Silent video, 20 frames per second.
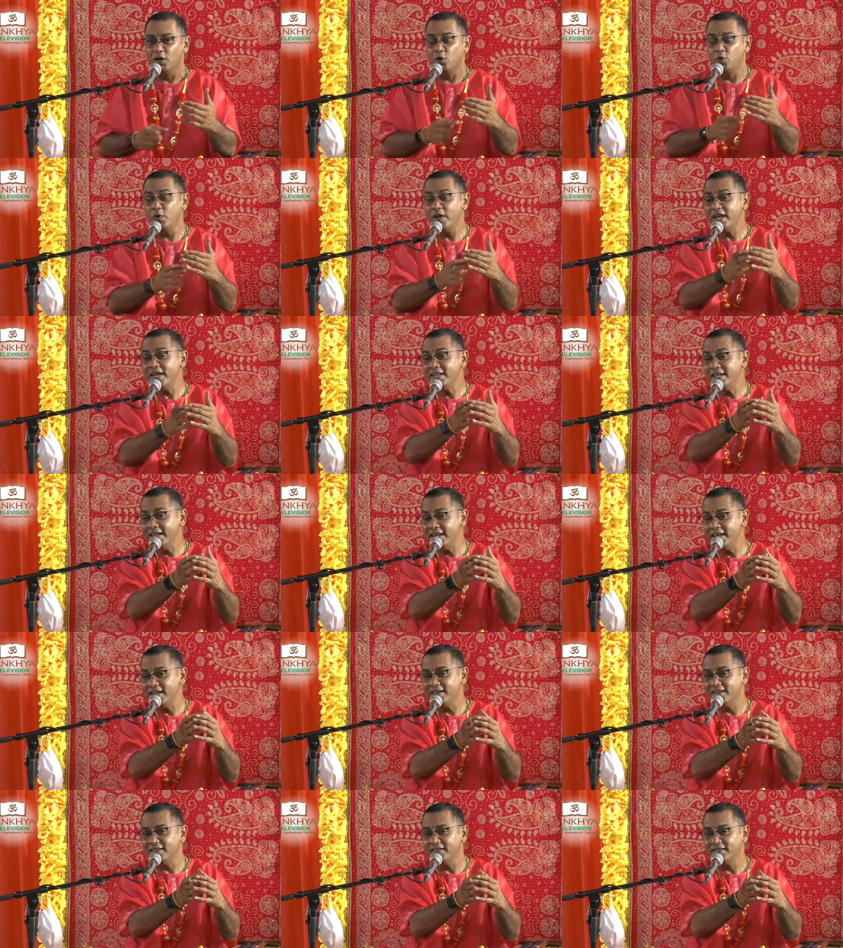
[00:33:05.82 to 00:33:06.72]
We
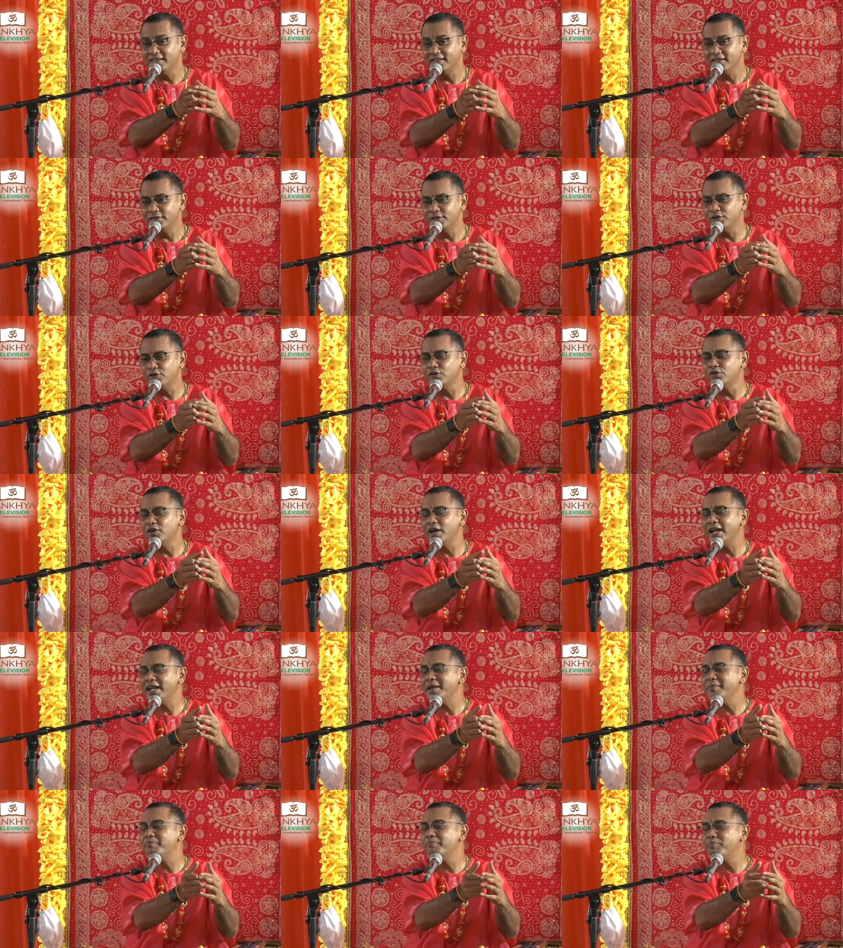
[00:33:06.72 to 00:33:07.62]
need to
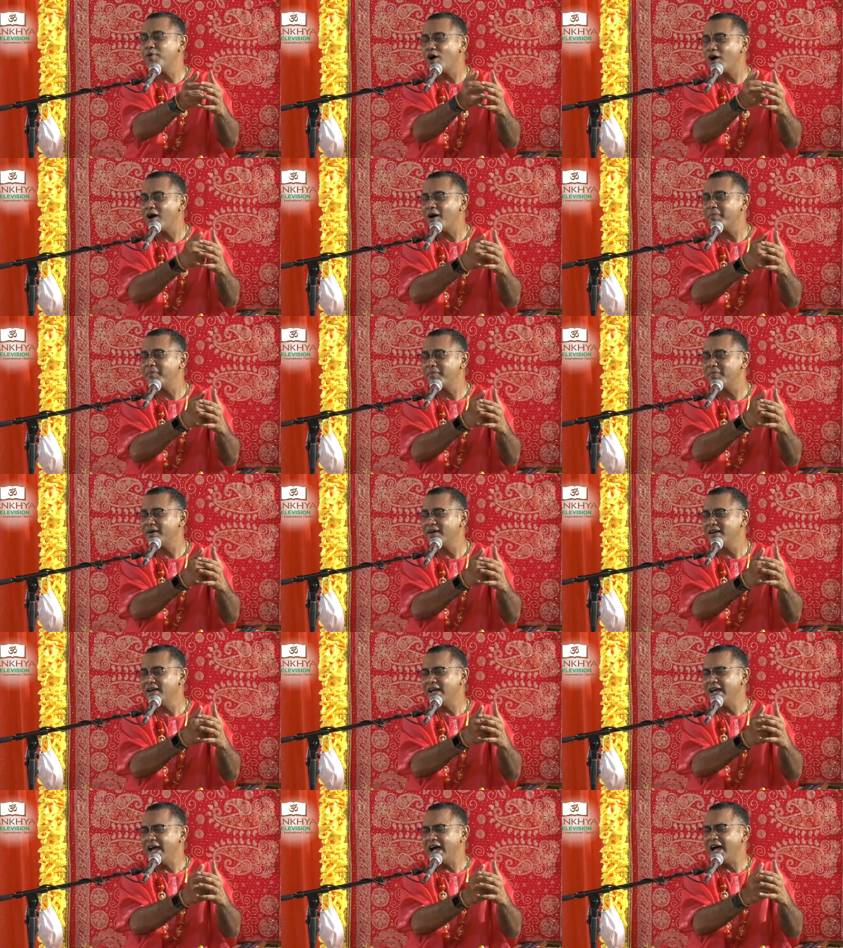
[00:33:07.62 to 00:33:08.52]
really buck up
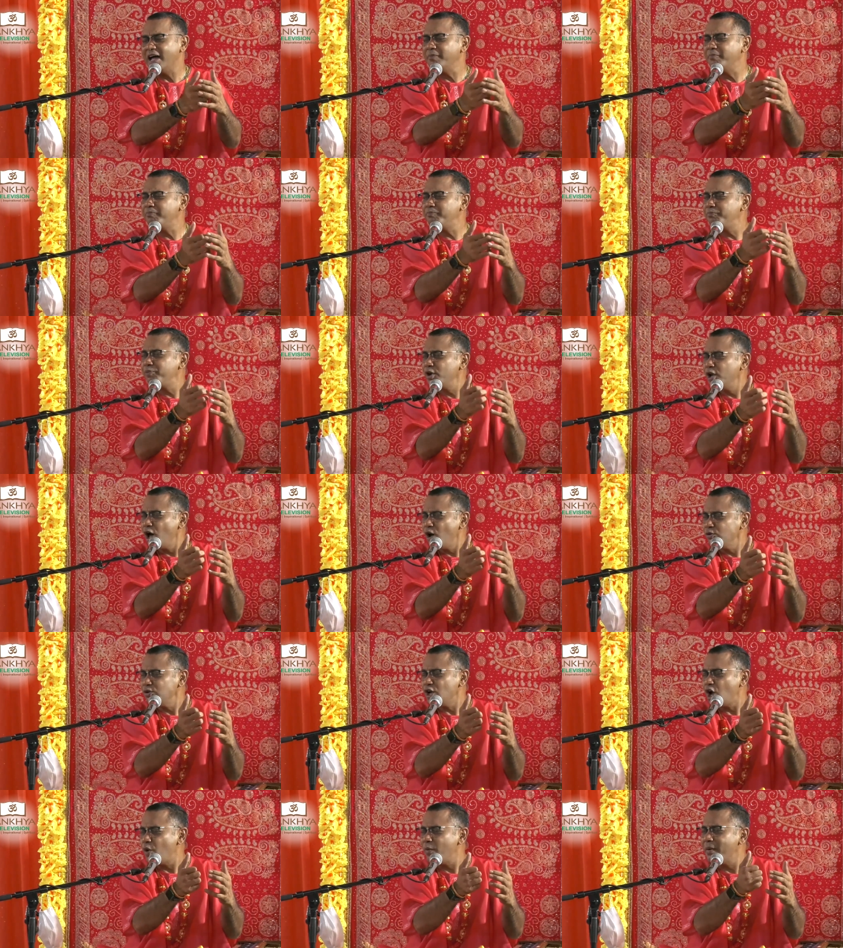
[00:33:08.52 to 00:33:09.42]
and pull
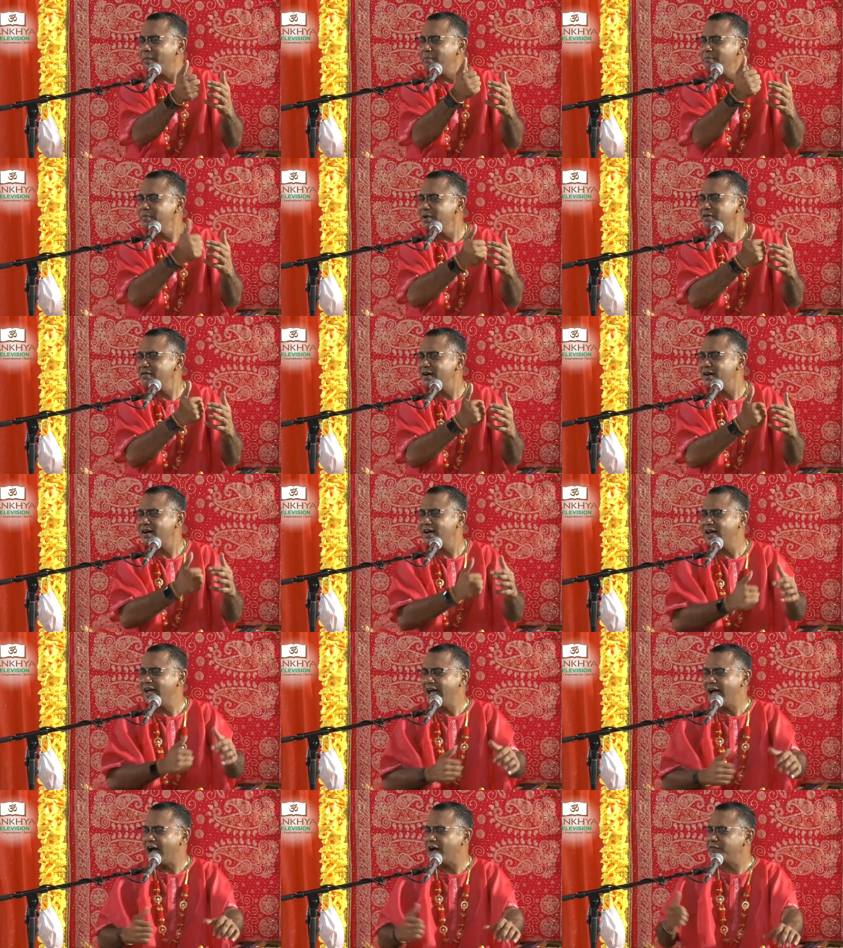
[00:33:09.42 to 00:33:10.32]
out our mirror
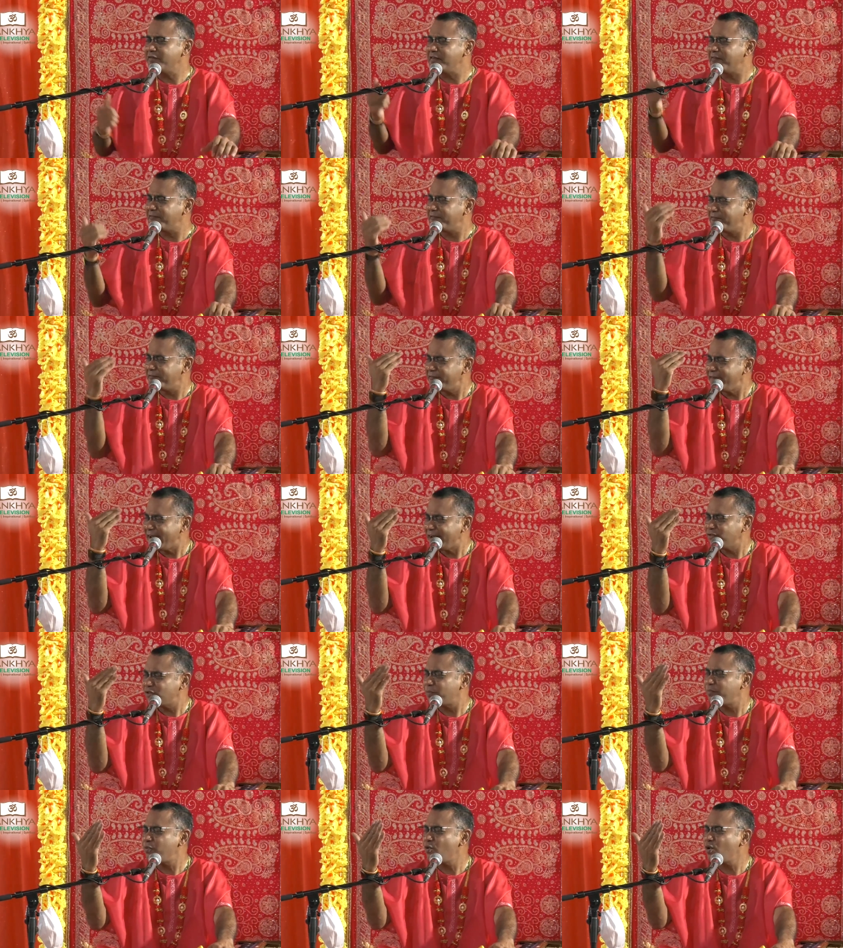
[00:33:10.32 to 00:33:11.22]
and
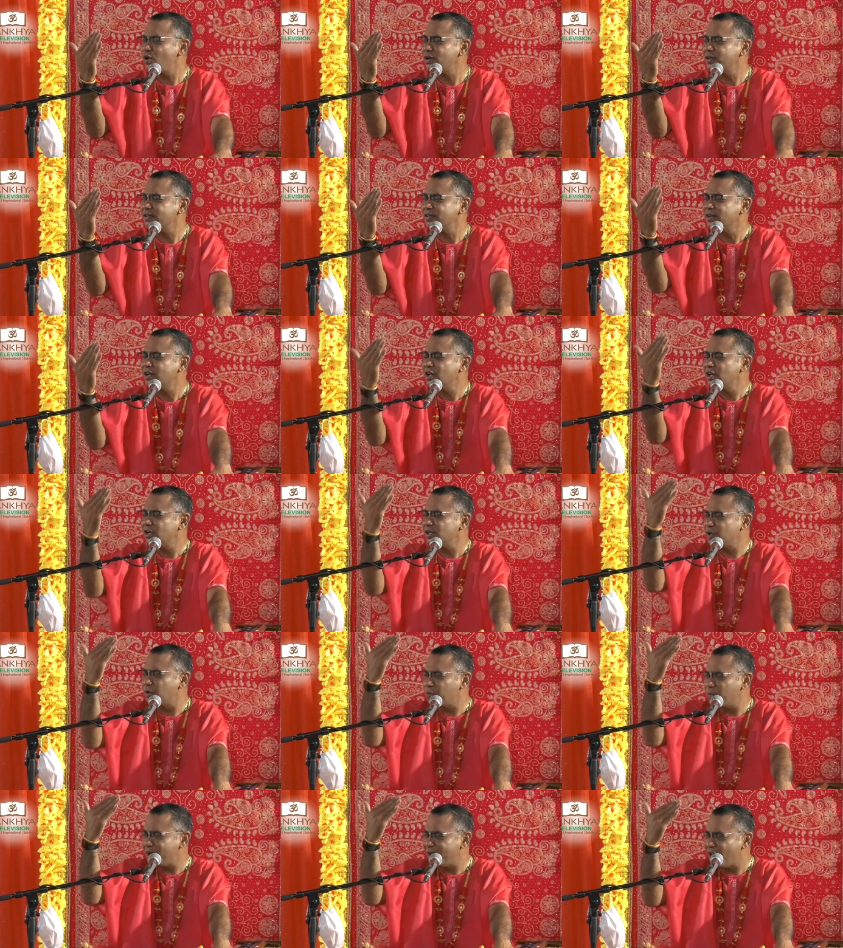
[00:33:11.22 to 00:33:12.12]
reflect upon
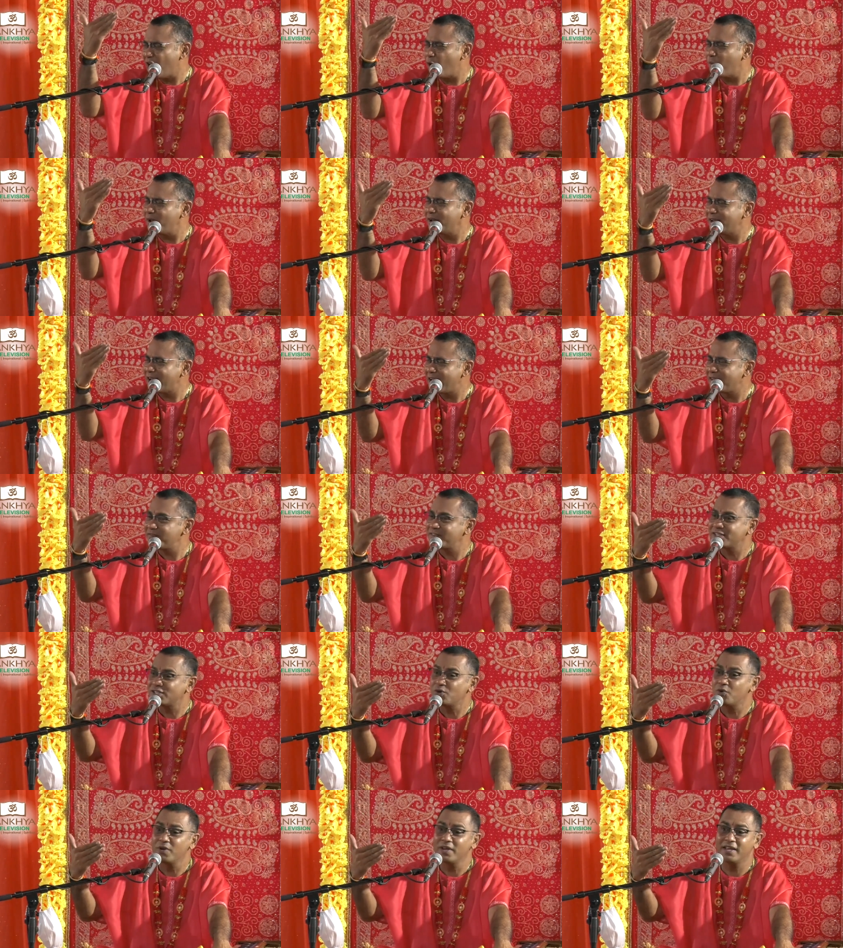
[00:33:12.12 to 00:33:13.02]
the way our life
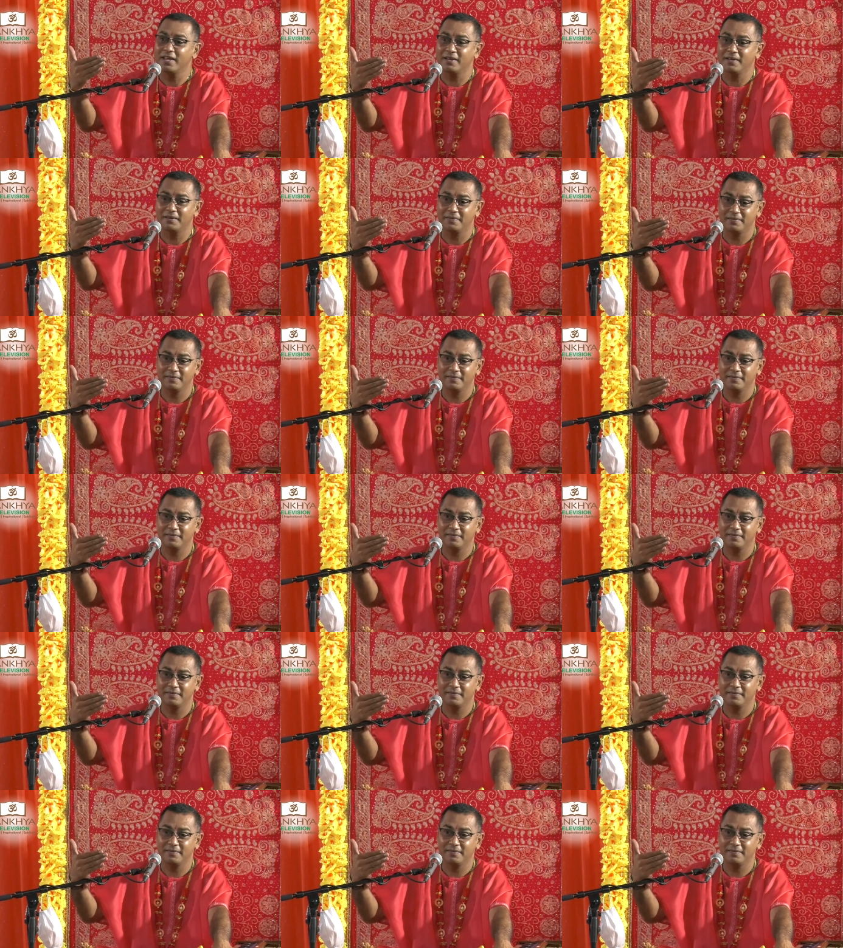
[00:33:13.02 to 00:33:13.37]
is going.